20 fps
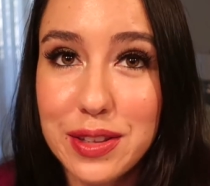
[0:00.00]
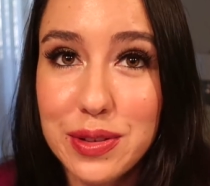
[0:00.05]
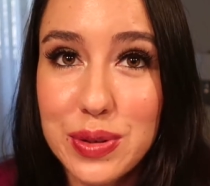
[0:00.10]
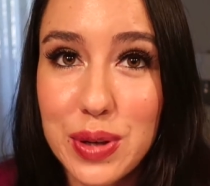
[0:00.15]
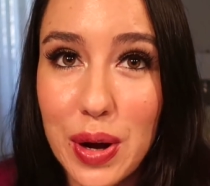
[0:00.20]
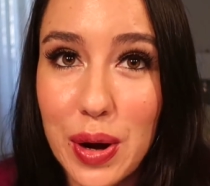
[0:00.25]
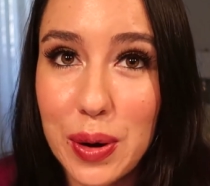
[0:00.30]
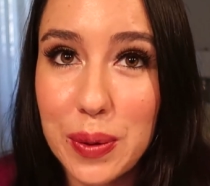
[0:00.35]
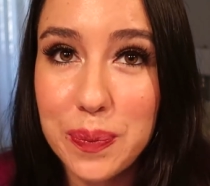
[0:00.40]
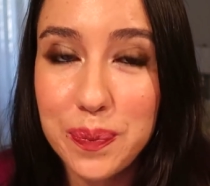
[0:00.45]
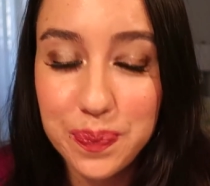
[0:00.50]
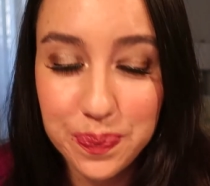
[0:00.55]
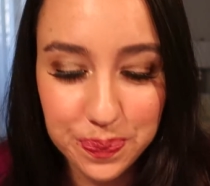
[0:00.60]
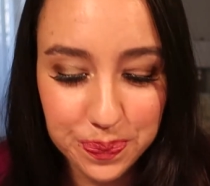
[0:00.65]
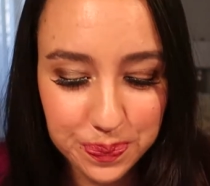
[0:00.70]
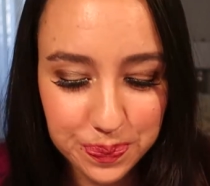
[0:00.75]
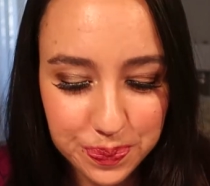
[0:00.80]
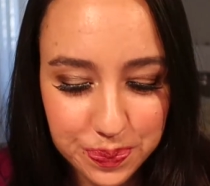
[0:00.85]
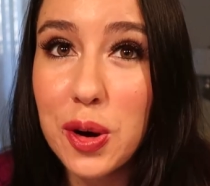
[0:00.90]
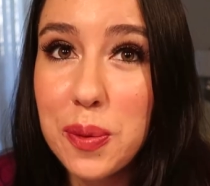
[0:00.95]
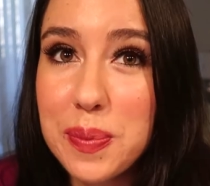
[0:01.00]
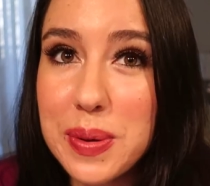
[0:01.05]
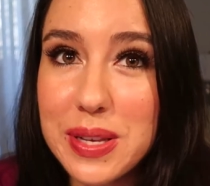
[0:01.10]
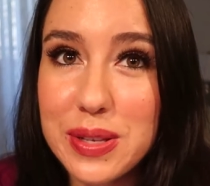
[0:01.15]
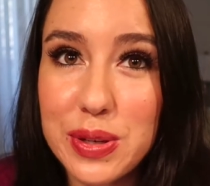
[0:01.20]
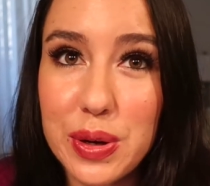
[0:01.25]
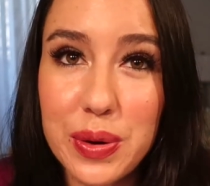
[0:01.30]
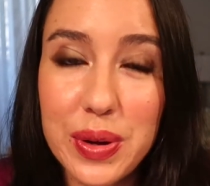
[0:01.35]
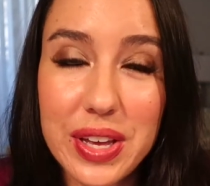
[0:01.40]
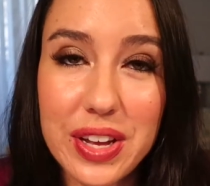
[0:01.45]
So don't be
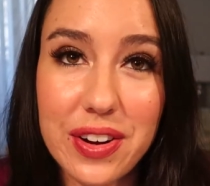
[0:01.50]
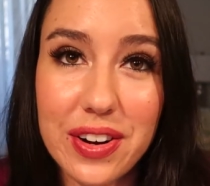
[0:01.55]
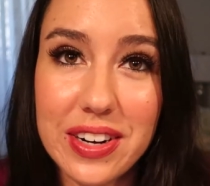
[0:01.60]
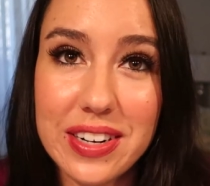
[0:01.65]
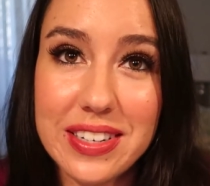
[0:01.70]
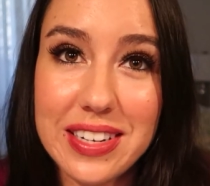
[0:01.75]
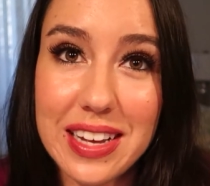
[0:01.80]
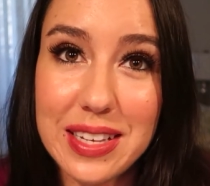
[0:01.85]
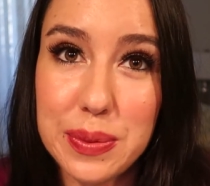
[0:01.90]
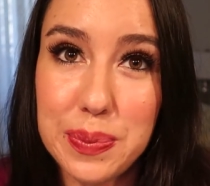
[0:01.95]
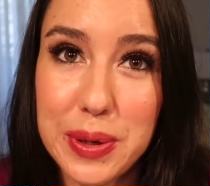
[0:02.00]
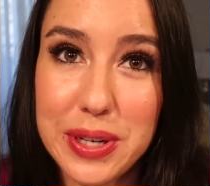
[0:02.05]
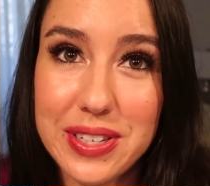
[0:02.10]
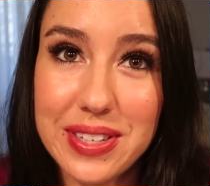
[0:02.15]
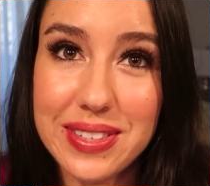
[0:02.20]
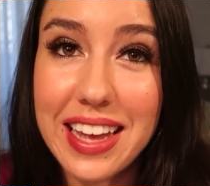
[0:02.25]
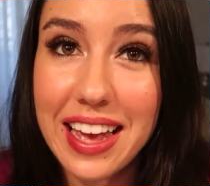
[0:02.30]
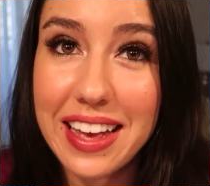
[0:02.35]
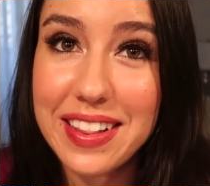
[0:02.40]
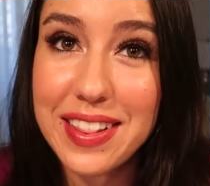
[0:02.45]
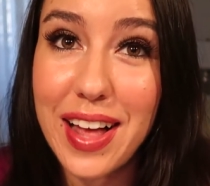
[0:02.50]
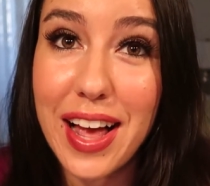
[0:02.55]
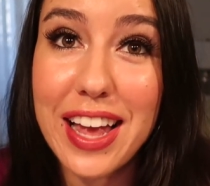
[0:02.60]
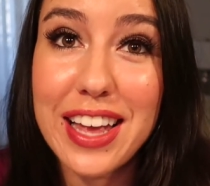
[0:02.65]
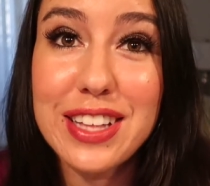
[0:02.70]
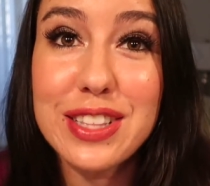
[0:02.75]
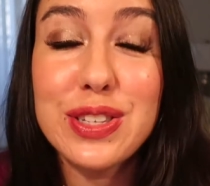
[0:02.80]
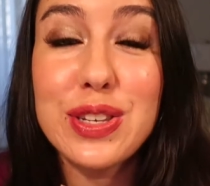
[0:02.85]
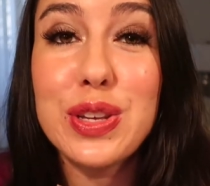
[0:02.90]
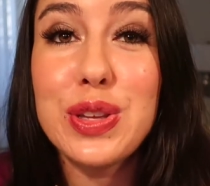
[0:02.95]
so eager or desperate to get
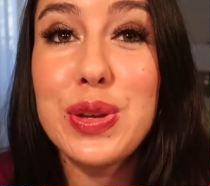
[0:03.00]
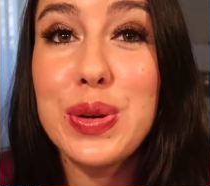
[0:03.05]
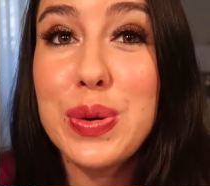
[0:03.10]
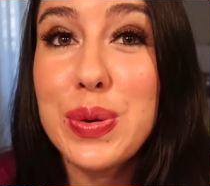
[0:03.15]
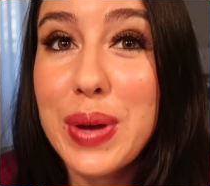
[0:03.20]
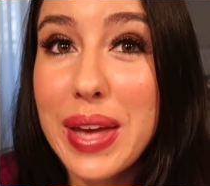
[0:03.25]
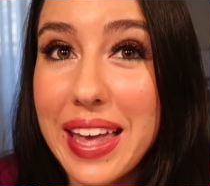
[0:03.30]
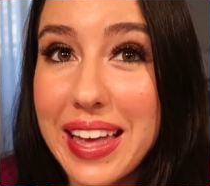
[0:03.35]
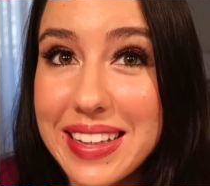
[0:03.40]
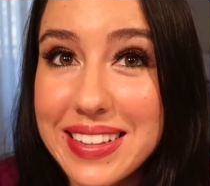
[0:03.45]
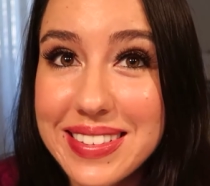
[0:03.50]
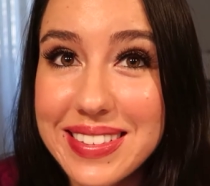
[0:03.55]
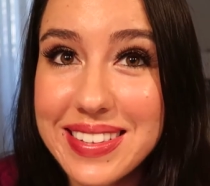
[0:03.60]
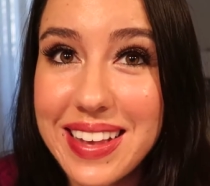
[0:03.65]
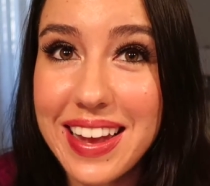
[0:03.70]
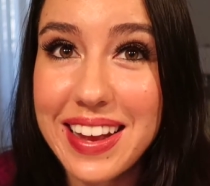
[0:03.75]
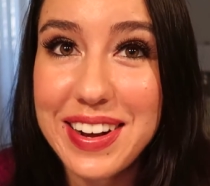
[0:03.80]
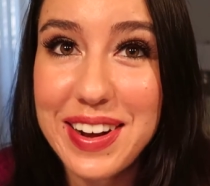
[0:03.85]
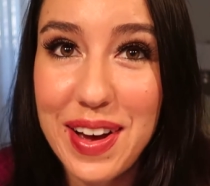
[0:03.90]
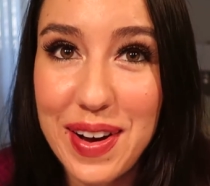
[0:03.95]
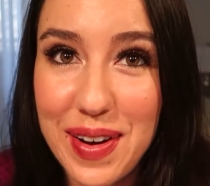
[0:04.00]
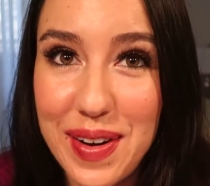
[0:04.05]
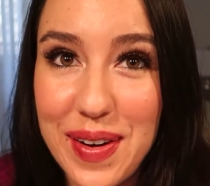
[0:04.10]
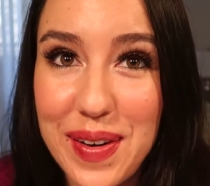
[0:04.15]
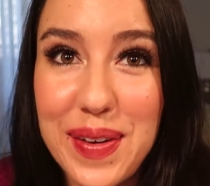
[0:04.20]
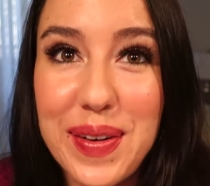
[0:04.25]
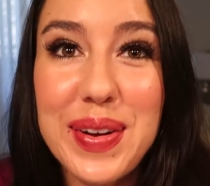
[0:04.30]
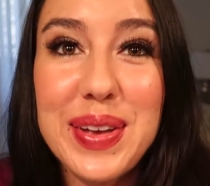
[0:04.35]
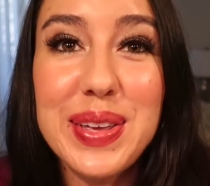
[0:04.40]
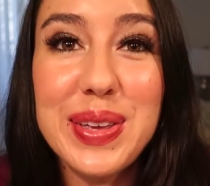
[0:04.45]
clients. You can say
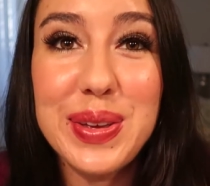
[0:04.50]
no.